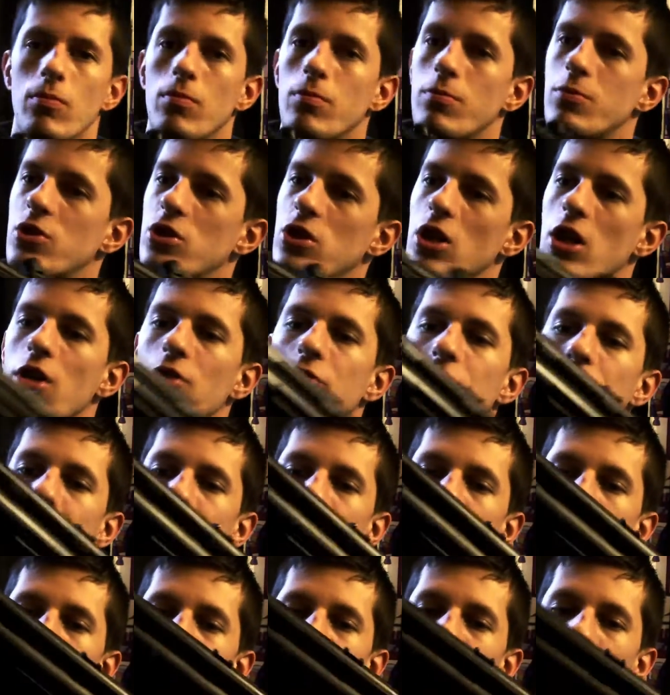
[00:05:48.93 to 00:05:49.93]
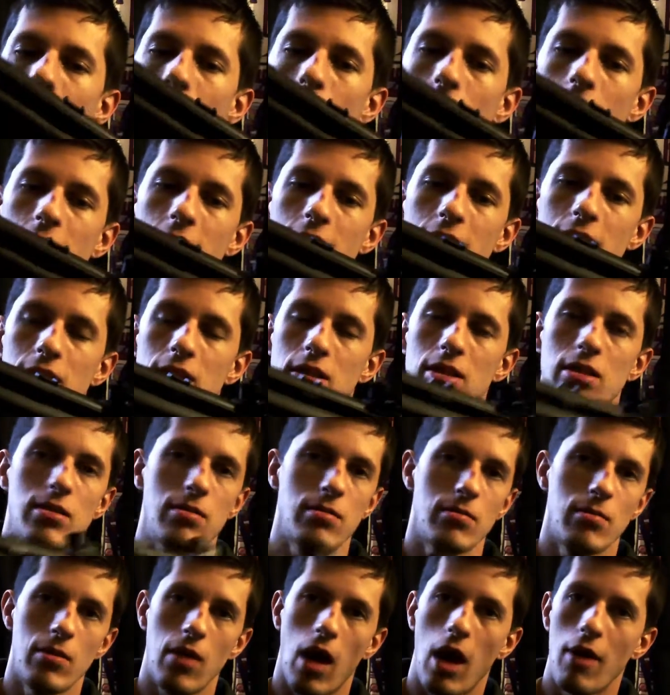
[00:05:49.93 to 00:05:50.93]
served me well.
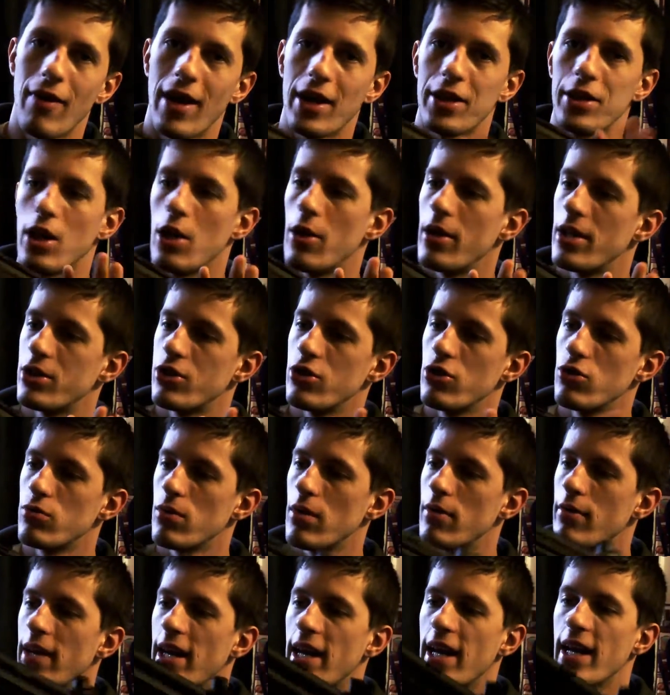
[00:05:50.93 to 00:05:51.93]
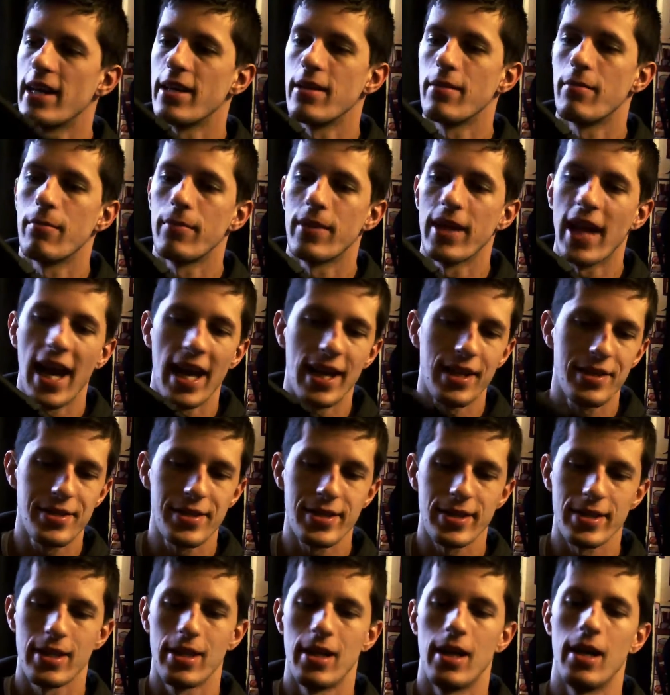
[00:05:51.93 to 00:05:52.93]
I've had no issues with it
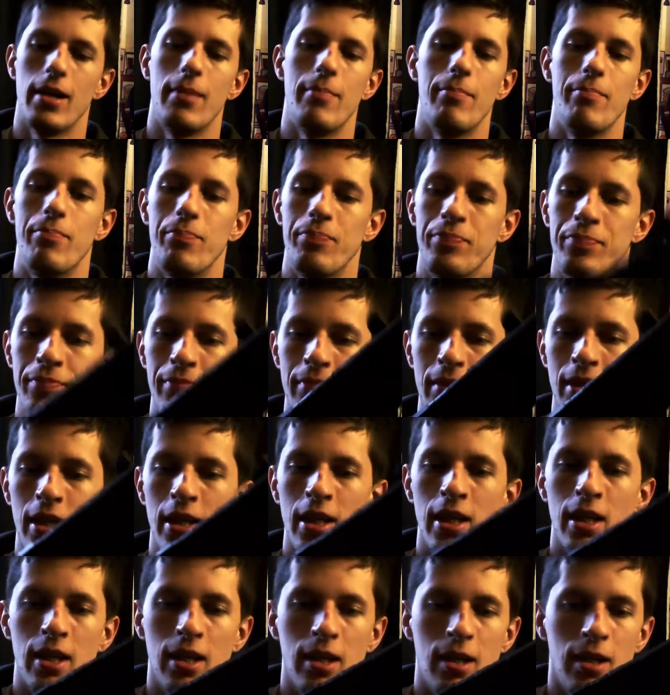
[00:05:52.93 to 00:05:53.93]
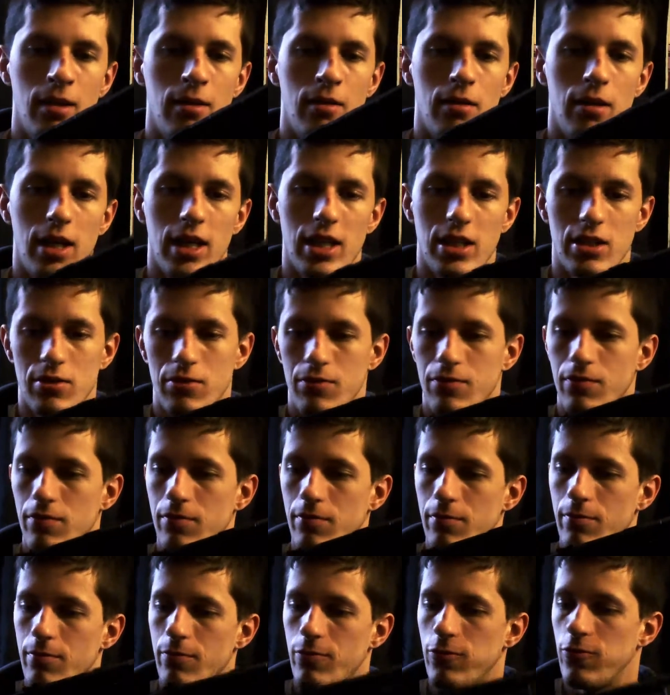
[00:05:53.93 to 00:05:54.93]
yet. It's
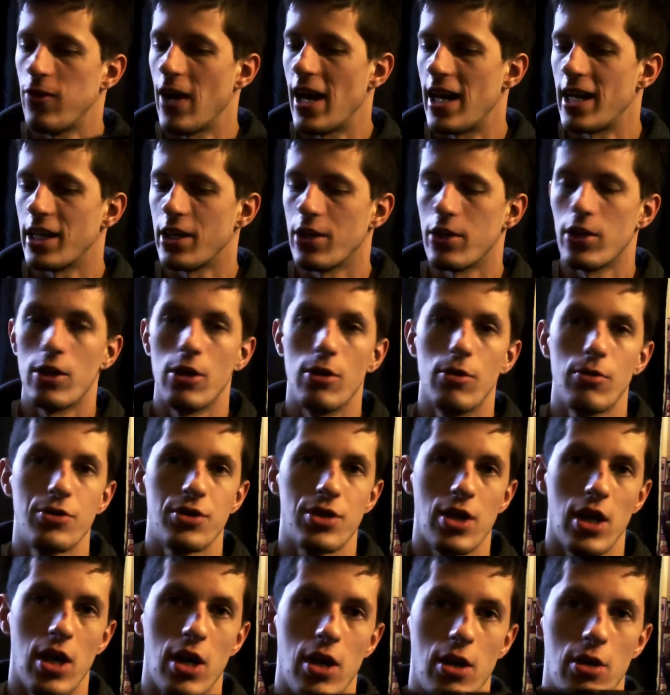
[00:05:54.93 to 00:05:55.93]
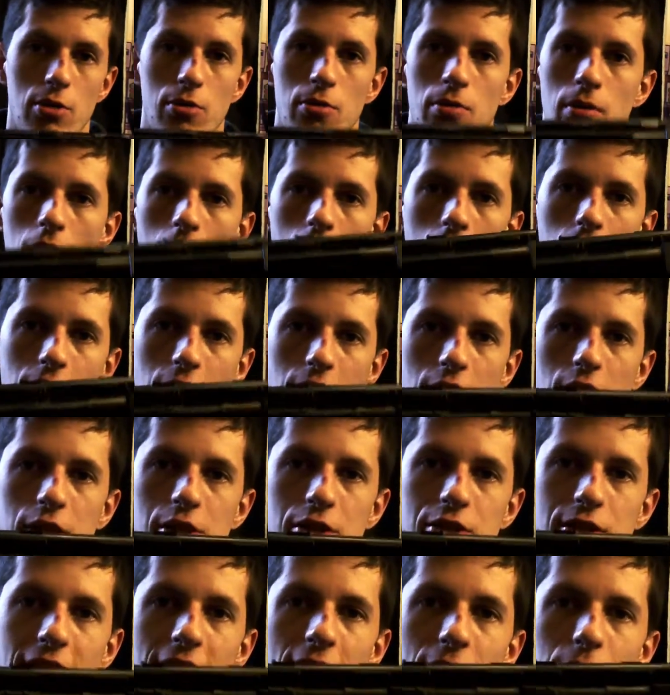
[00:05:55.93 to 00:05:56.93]
fairly new, so I can
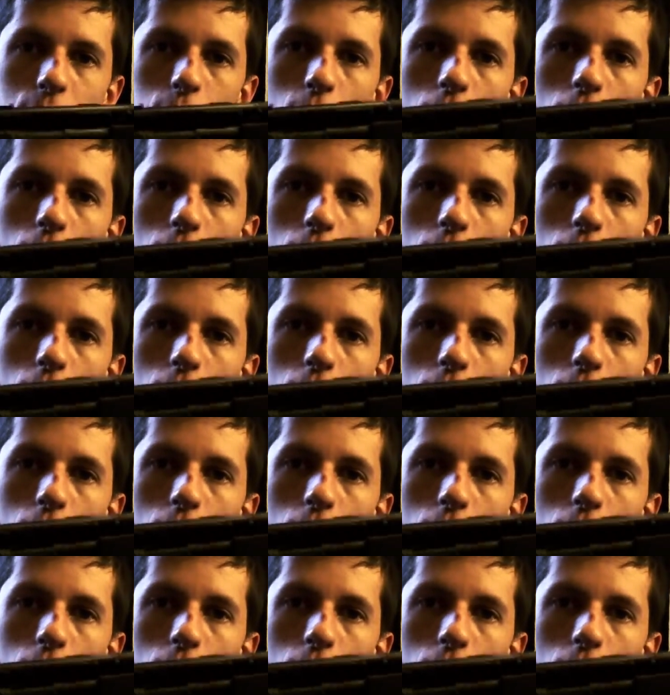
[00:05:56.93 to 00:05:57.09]
understand